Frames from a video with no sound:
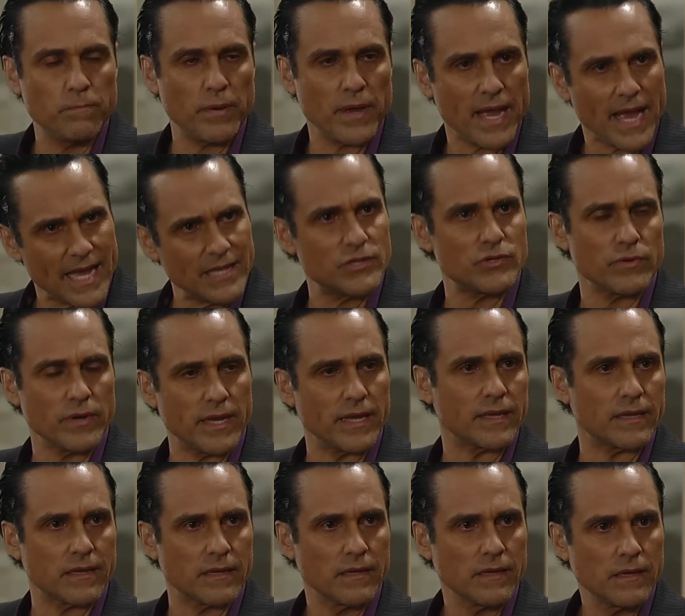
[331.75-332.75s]
You heard
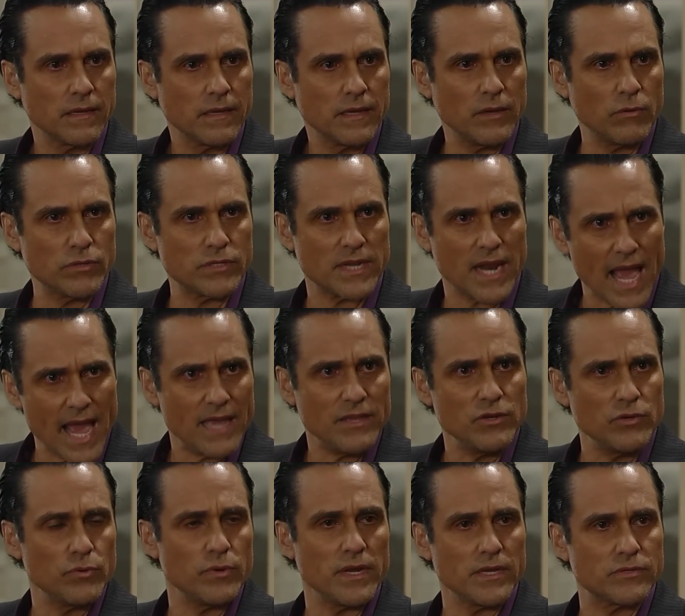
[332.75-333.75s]
Patrick. It
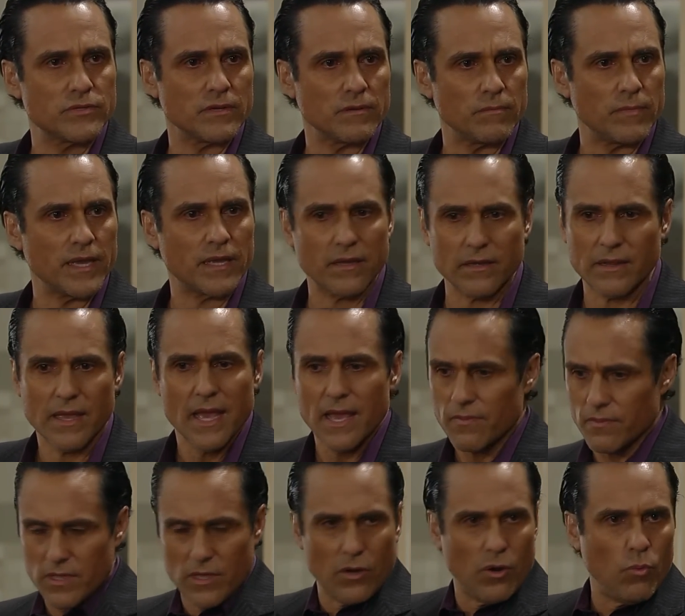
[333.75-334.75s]
was an aneurysm.
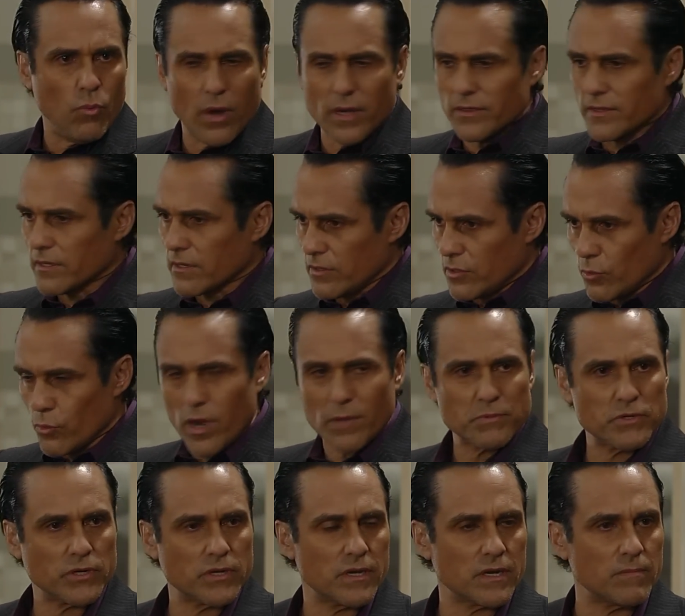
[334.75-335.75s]
It could, you know what? The,
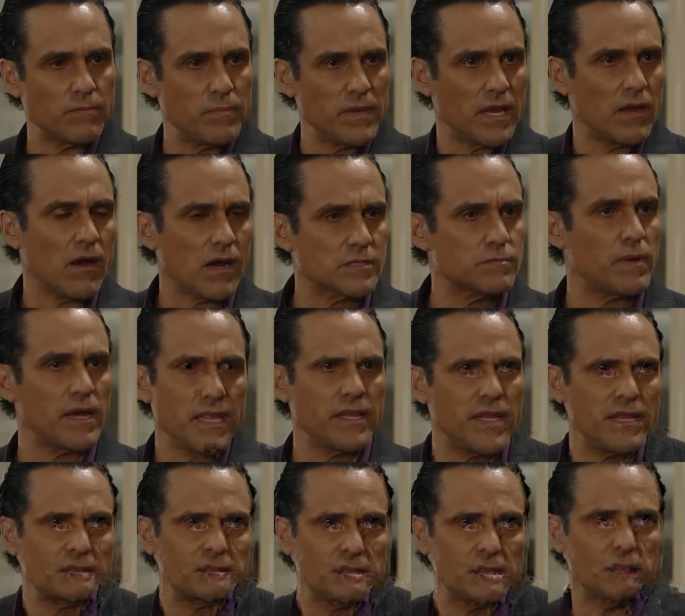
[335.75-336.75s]
the rupture could have been caused
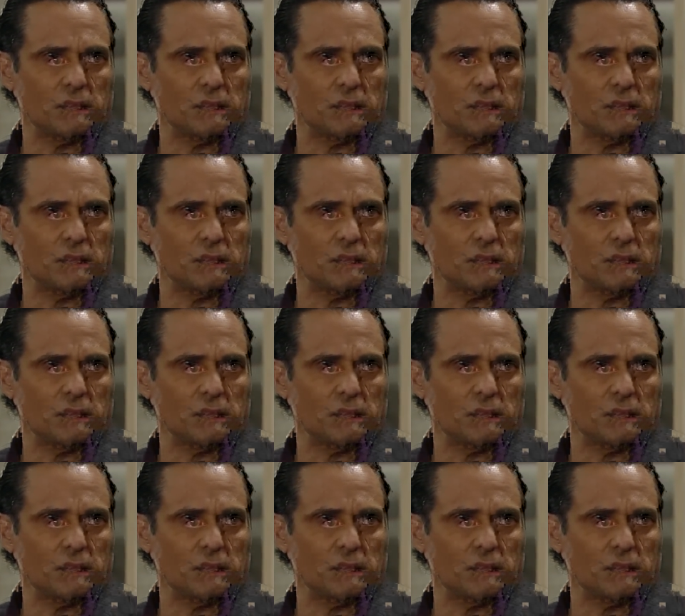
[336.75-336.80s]
by the.